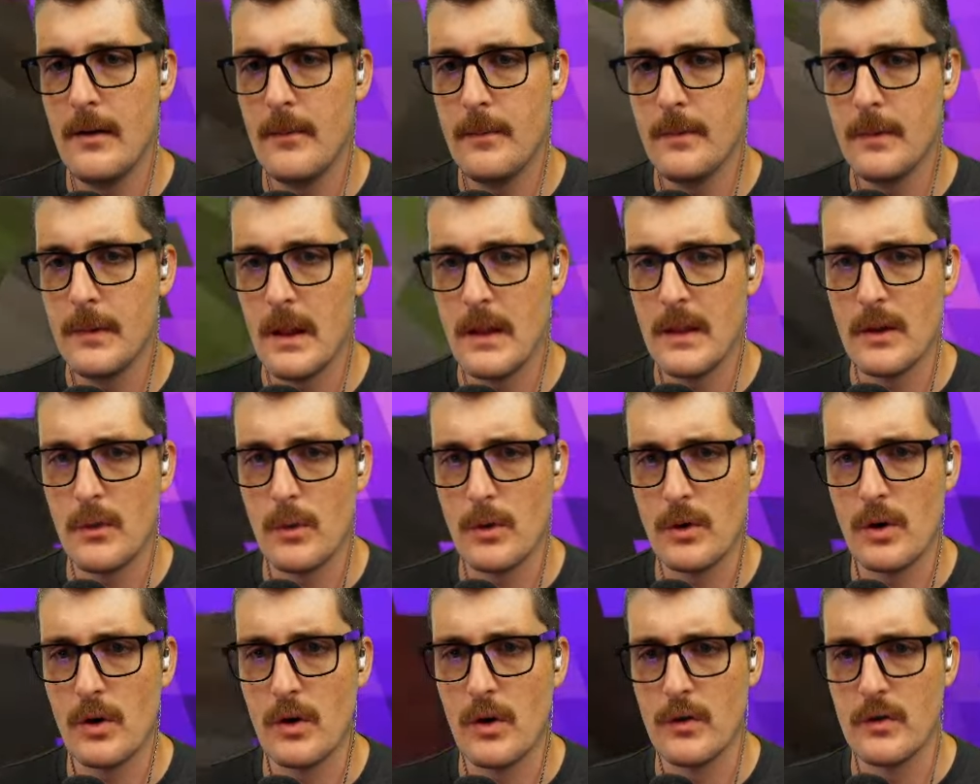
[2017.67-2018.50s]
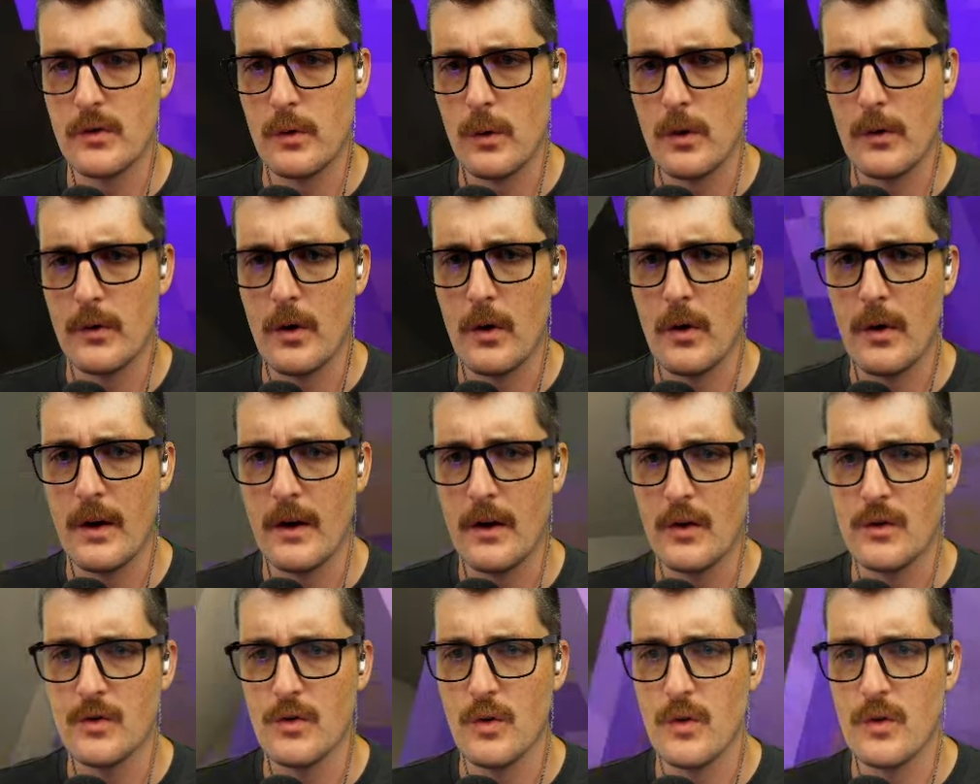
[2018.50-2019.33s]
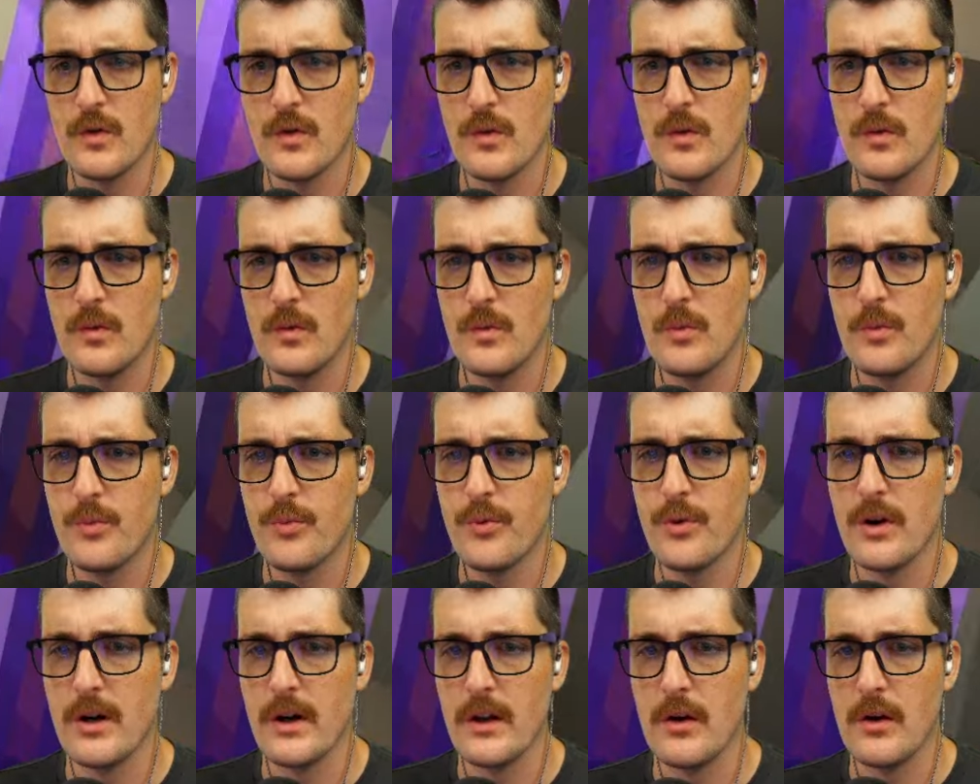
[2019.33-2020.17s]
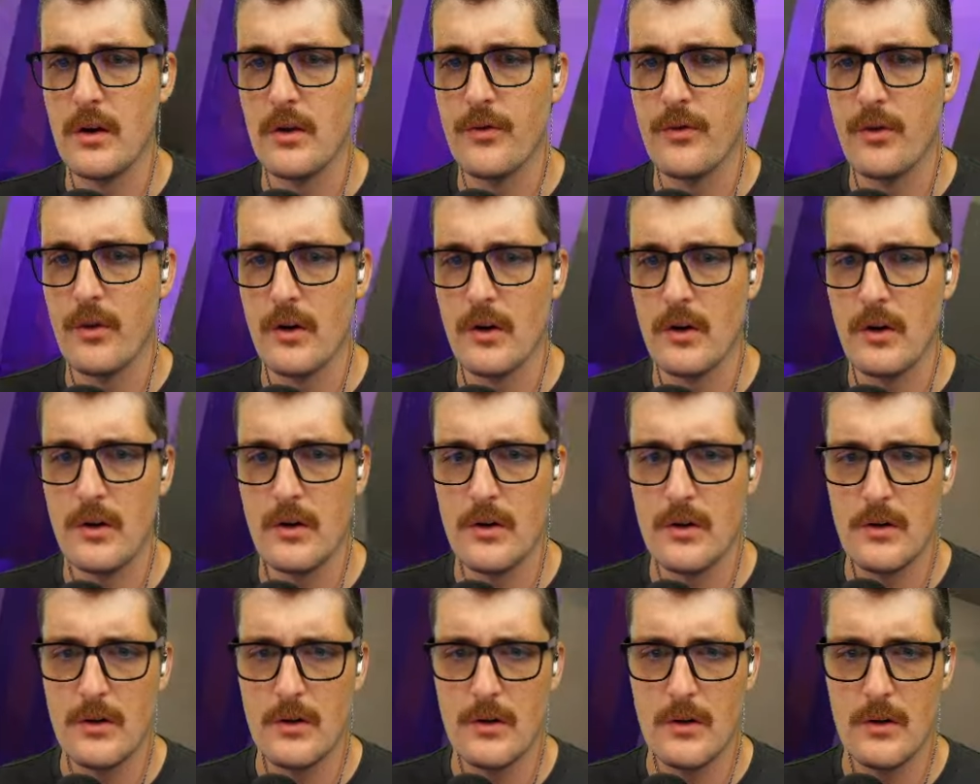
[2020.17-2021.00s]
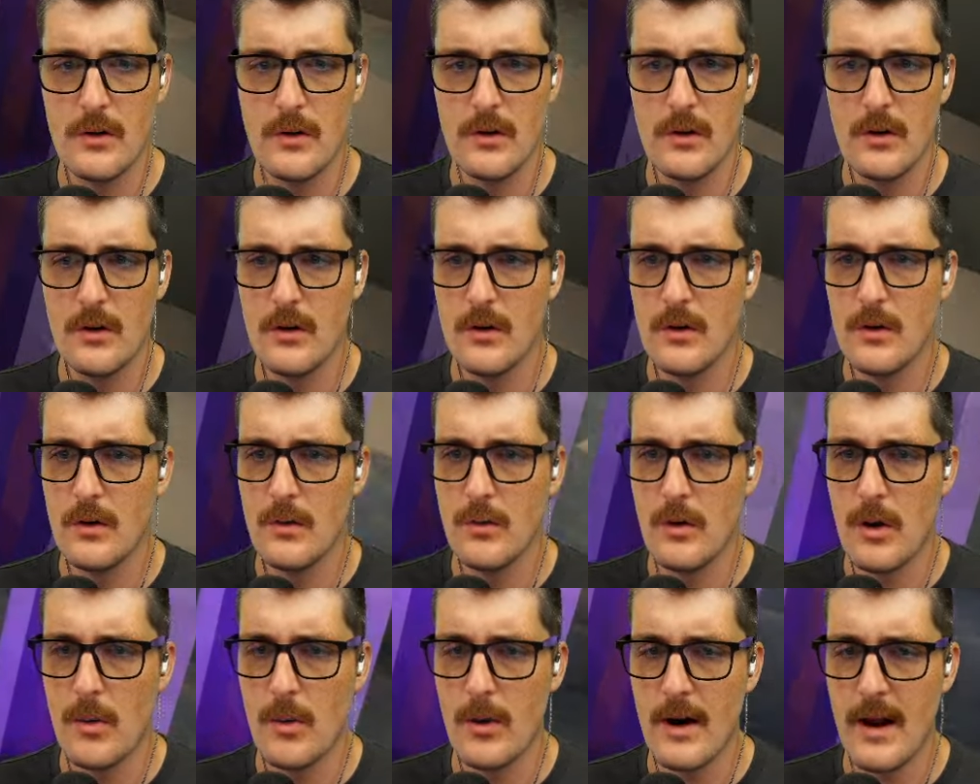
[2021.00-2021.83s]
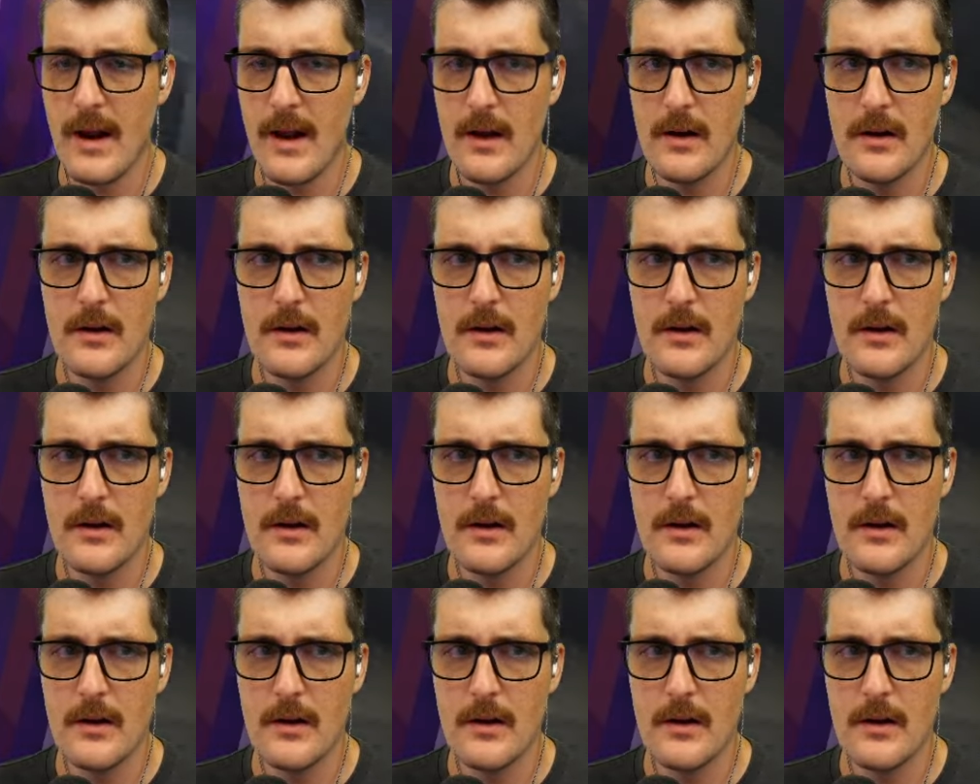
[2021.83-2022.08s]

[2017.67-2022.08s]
I think we're good on sword though. Like our sword's pretty good for where we're at.